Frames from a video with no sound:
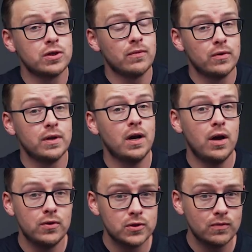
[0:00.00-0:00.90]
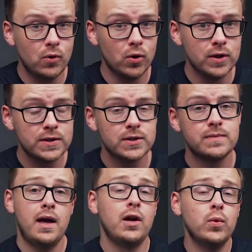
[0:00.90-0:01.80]
tougher than others, of course.
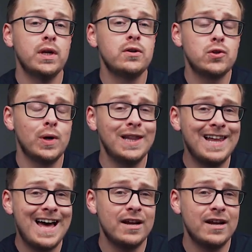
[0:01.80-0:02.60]
And I went into a lot